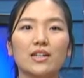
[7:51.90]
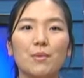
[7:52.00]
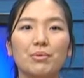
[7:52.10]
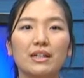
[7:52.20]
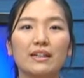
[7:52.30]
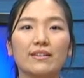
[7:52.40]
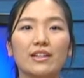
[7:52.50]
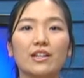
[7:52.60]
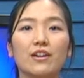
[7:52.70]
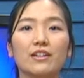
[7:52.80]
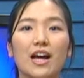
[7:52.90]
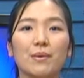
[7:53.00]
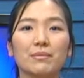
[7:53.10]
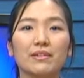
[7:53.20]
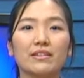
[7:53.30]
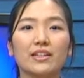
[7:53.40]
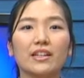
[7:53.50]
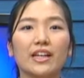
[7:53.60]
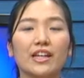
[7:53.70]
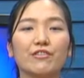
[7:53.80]
Companies in Gyeongnam
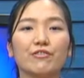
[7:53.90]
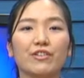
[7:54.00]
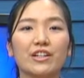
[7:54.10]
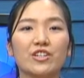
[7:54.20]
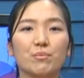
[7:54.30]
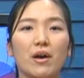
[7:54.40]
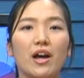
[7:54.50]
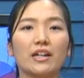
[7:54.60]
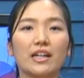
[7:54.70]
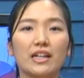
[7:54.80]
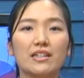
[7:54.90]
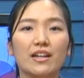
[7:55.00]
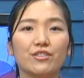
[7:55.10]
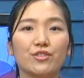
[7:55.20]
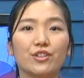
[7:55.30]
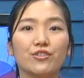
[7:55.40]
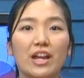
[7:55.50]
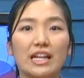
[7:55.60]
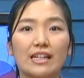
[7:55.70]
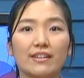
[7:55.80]
still infringe upon industrial
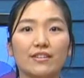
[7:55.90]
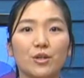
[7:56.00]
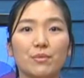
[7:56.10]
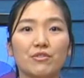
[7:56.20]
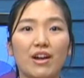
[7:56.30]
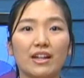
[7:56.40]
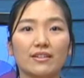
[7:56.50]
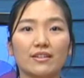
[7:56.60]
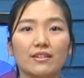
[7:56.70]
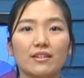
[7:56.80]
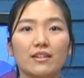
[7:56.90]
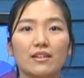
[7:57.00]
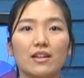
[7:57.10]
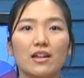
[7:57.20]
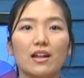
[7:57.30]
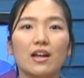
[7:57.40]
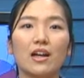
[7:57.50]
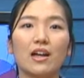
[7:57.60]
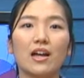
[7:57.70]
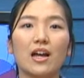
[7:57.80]
trainees' human rights.
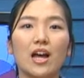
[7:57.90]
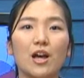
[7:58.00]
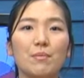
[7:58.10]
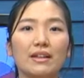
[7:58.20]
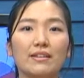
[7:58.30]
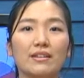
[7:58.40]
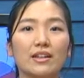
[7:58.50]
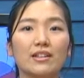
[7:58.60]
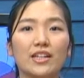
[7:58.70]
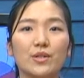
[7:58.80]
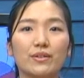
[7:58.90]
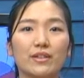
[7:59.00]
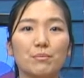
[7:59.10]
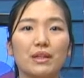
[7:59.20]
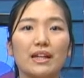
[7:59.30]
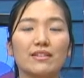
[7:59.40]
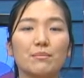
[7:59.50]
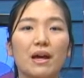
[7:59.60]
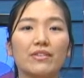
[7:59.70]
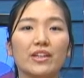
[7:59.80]
Amidst continuous complaints
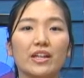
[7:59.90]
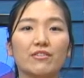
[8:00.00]
about the